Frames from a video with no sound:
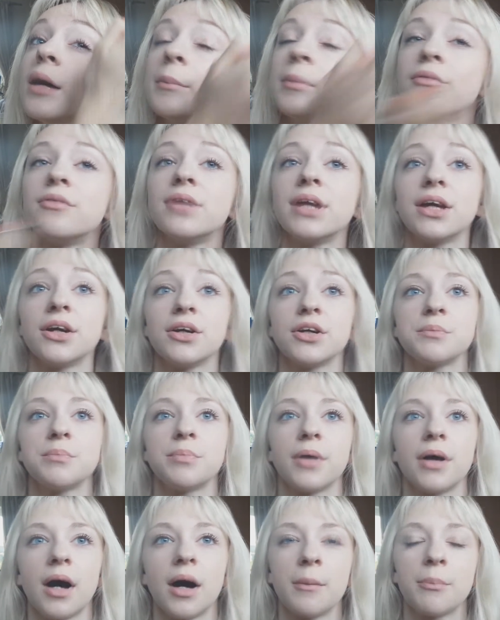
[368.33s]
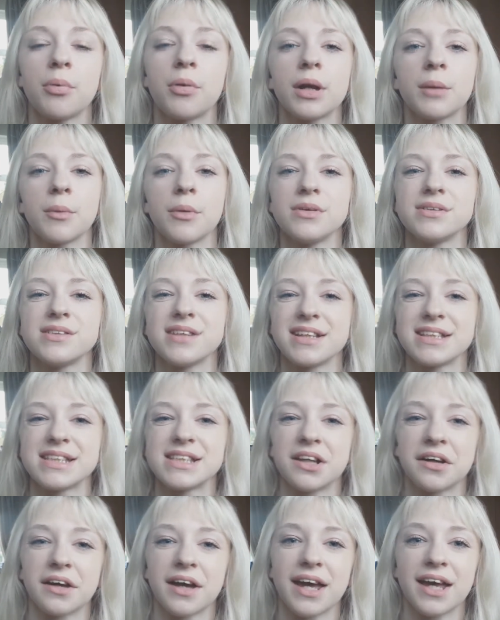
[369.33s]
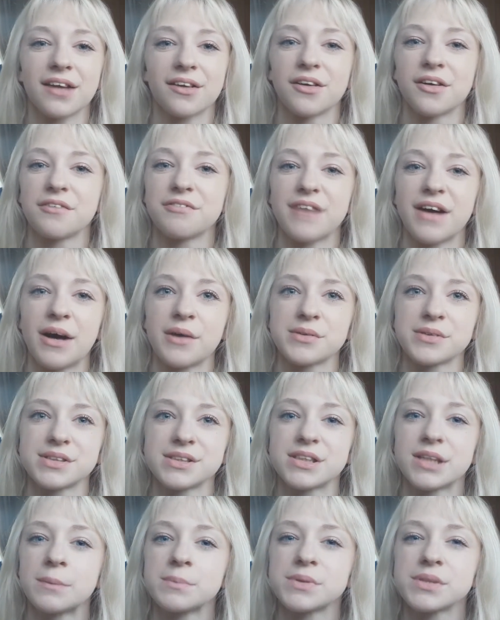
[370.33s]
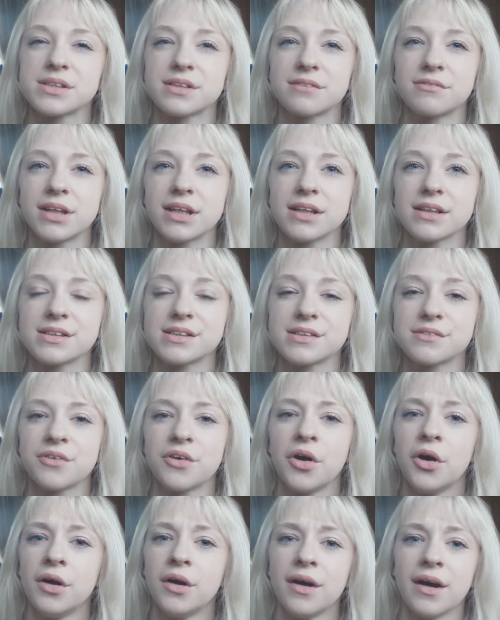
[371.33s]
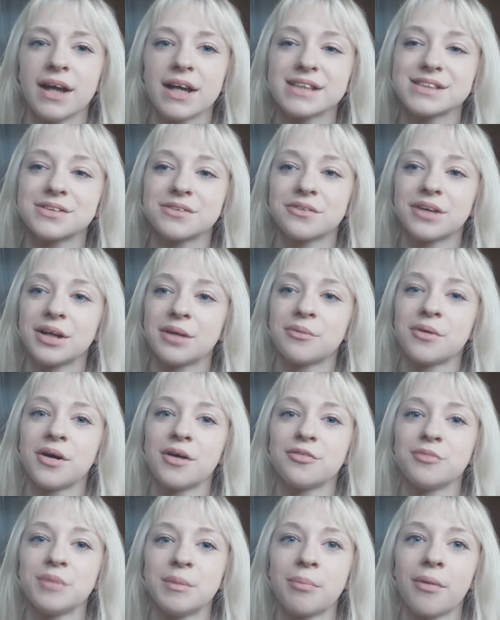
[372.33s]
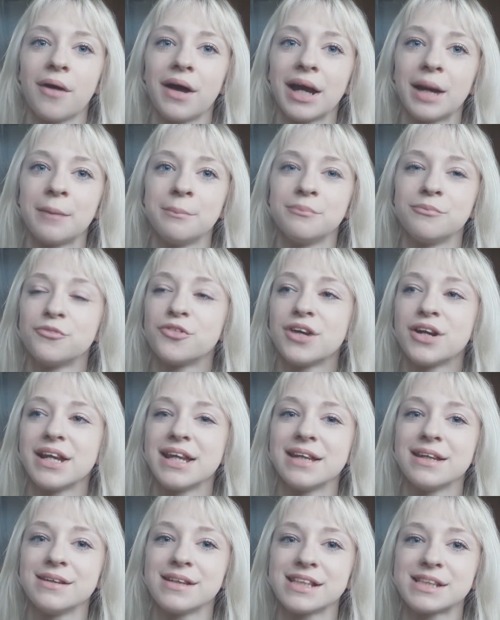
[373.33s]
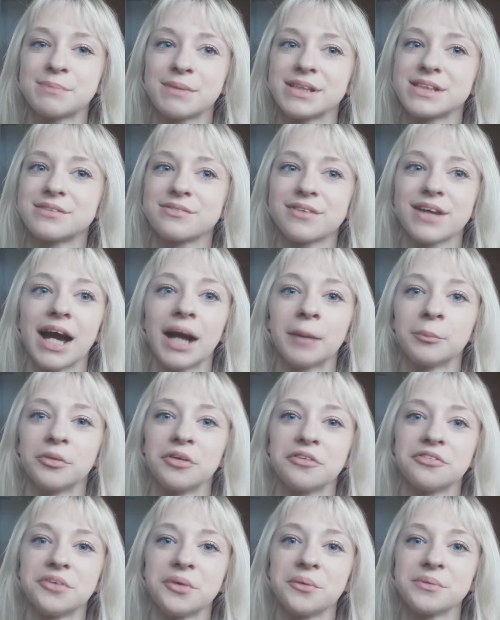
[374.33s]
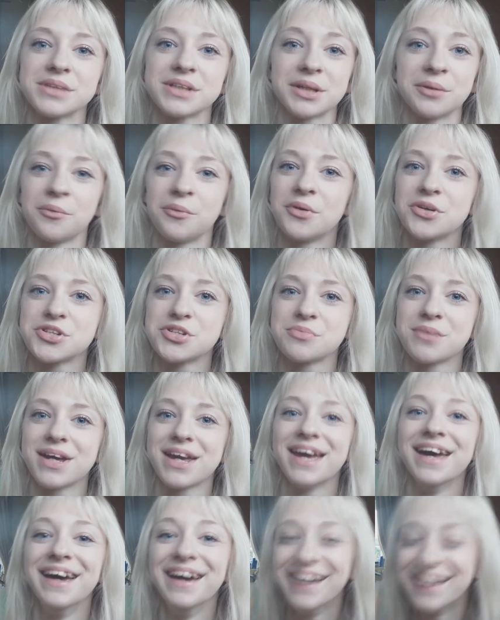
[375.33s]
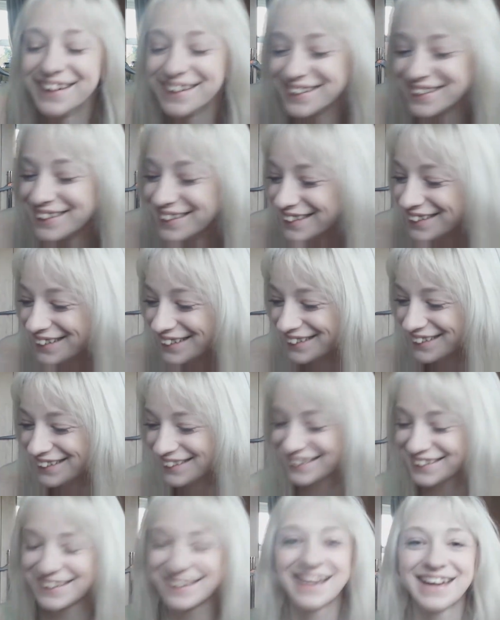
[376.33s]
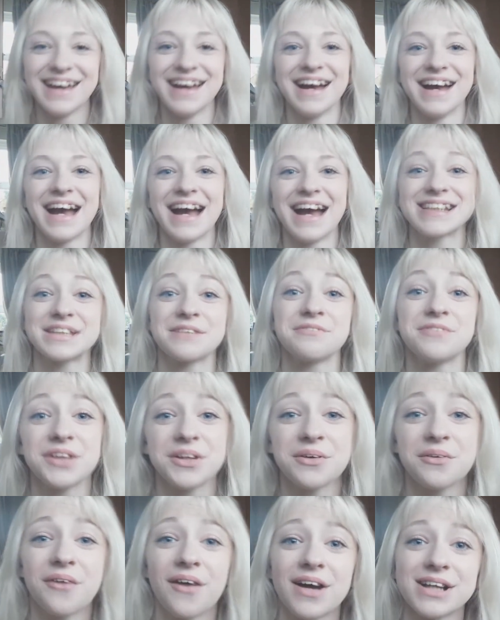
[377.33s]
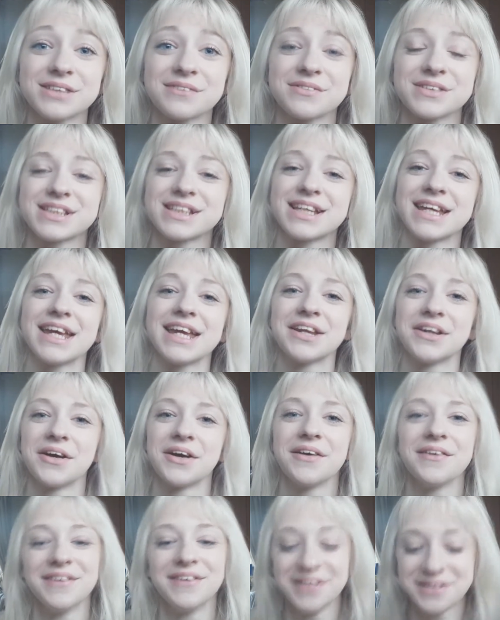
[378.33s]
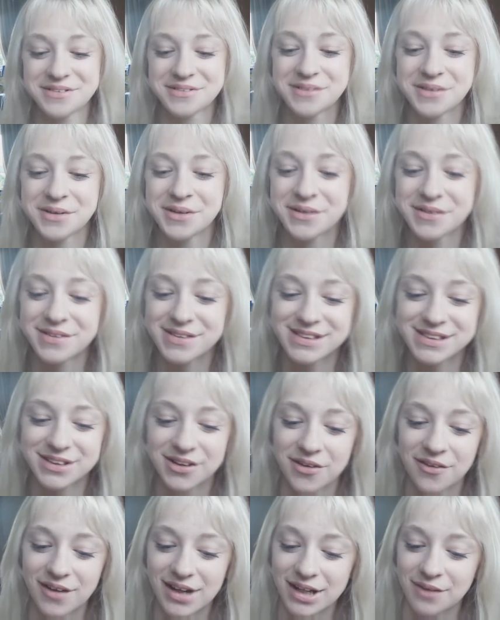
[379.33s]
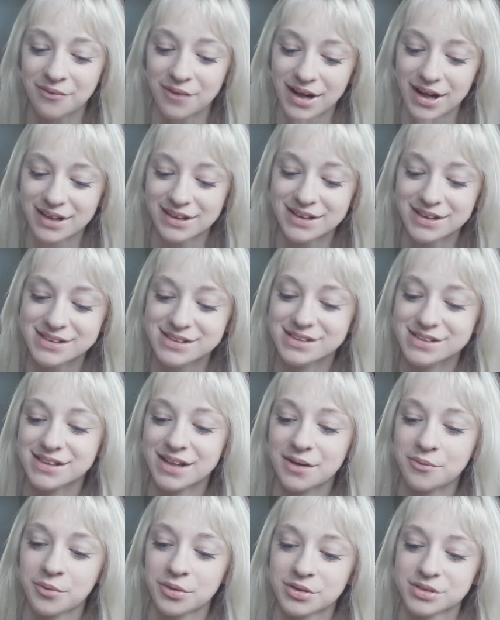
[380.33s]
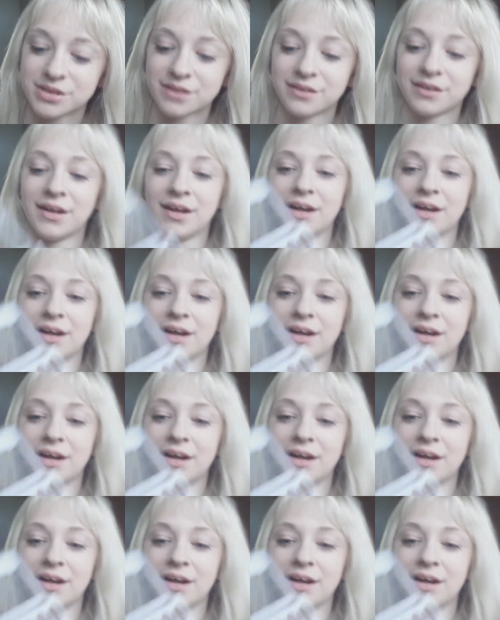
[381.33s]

that'll be really good. But I probably won't do that until I hit like 1,000 subs or something, because it's not really worth me buying a really expensive camera if no one's going to watch me. Except for you guys, obviously, you know. So anyway, that's that one done